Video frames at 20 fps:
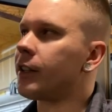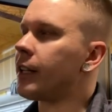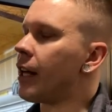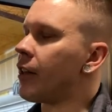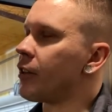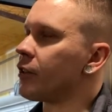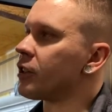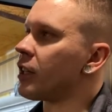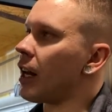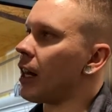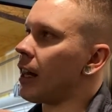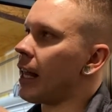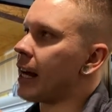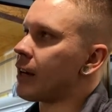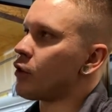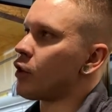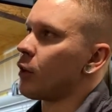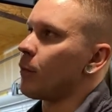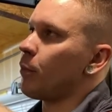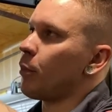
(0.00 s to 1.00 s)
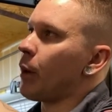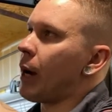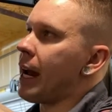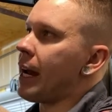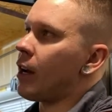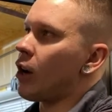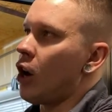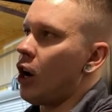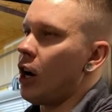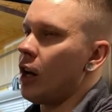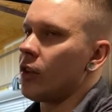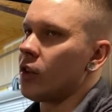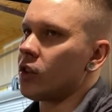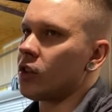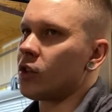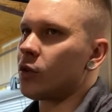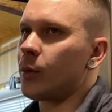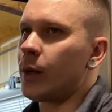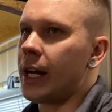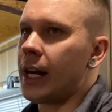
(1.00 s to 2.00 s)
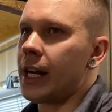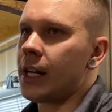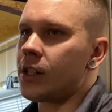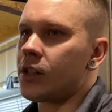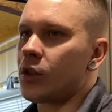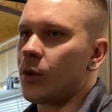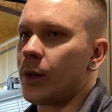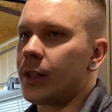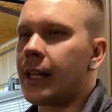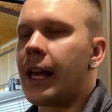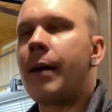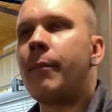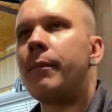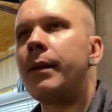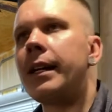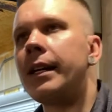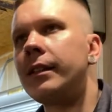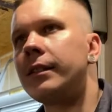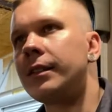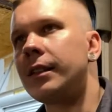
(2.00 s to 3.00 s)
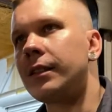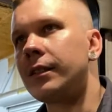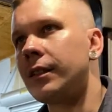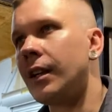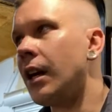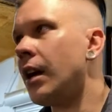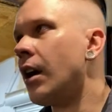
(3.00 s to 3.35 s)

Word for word: Now there's an electric brake on the switch, so what that means is